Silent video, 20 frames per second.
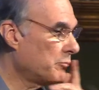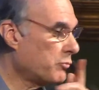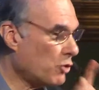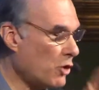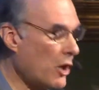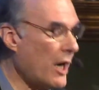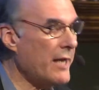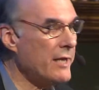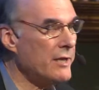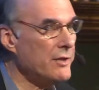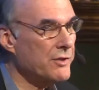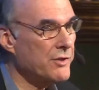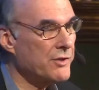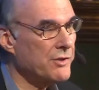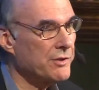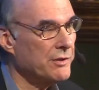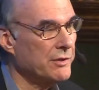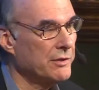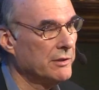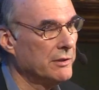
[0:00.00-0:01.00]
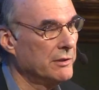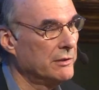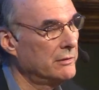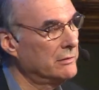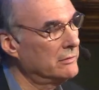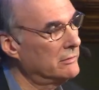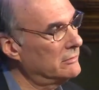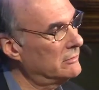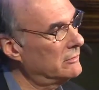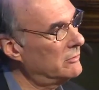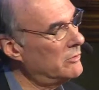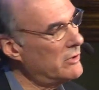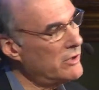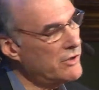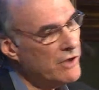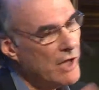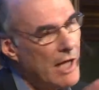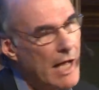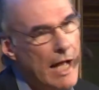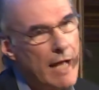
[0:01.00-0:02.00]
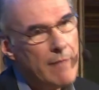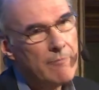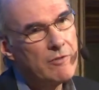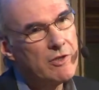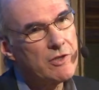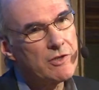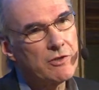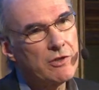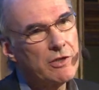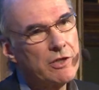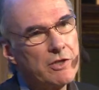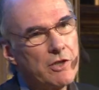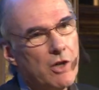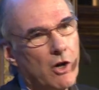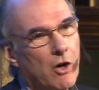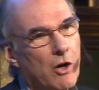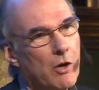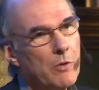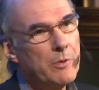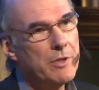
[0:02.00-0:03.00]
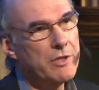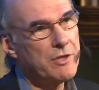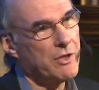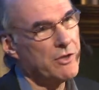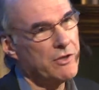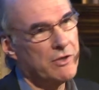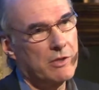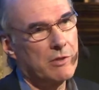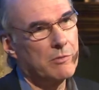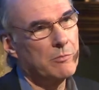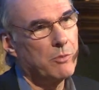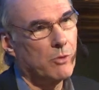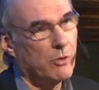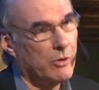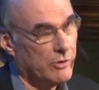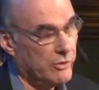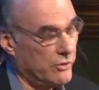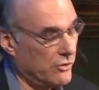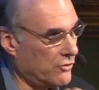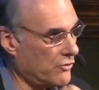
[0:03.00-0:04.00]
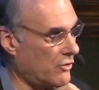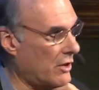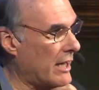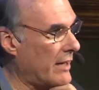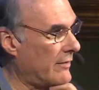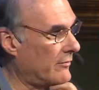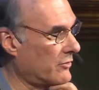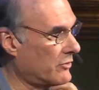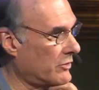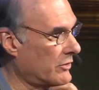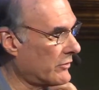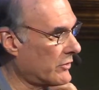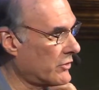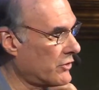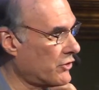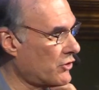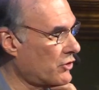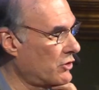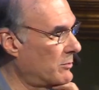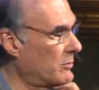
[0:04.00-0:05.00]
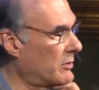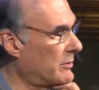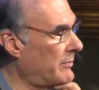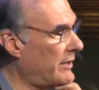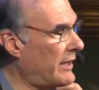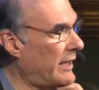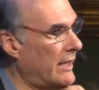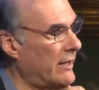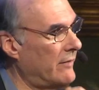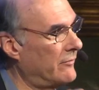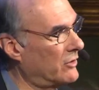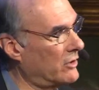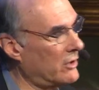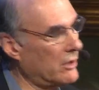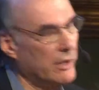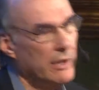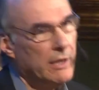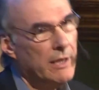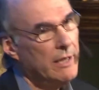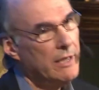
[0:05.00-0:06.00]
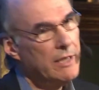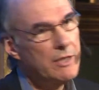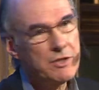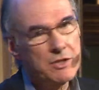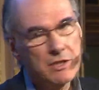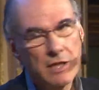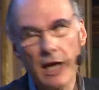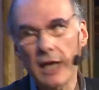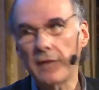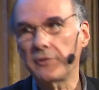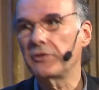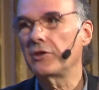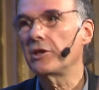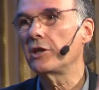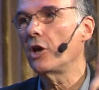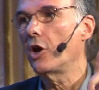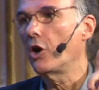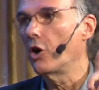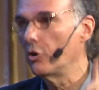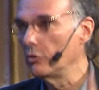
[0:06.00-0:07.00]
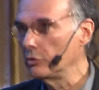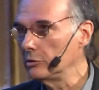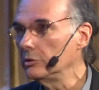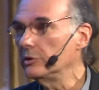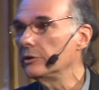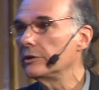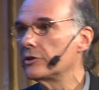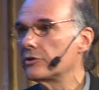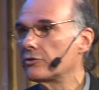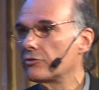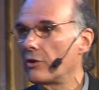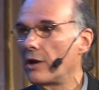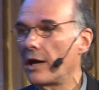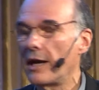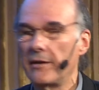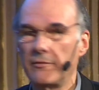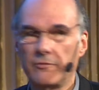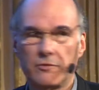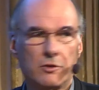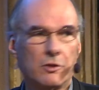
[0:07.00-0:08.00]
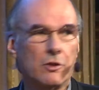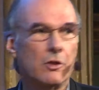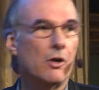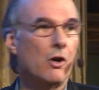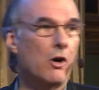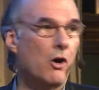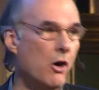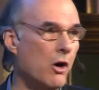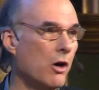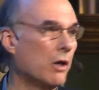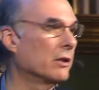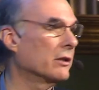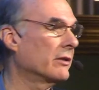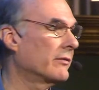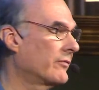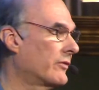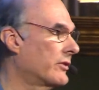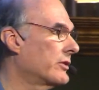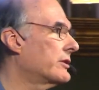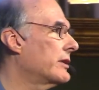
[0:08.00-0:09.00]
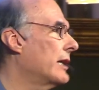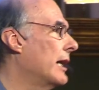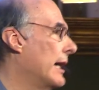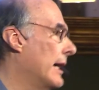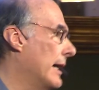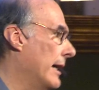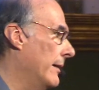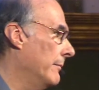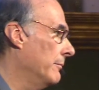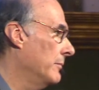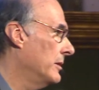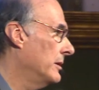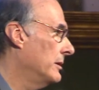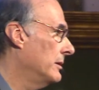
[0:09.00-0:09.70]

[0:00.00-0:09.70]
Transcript: price was obviously always is an important driver of consumer behavior, is not the only driver all of the time.